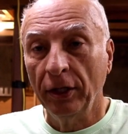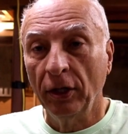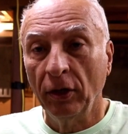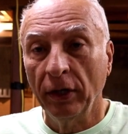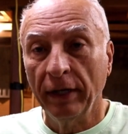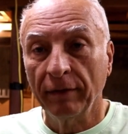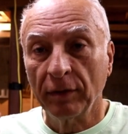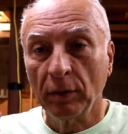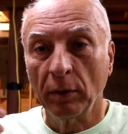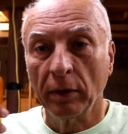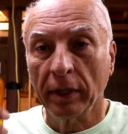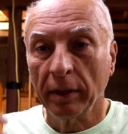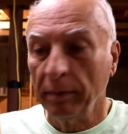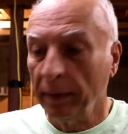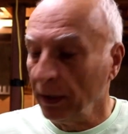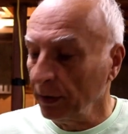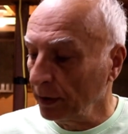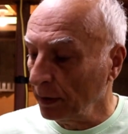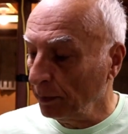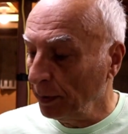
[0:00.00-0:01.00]
you don't have to worry
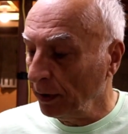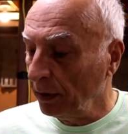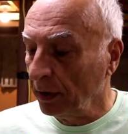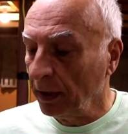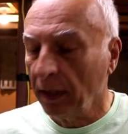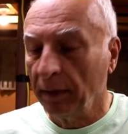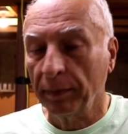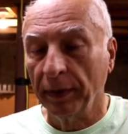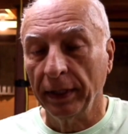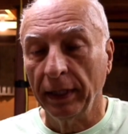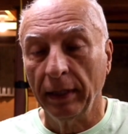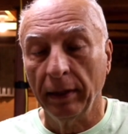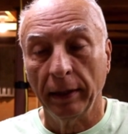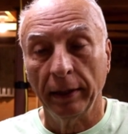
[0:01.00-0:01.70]
about the pill company,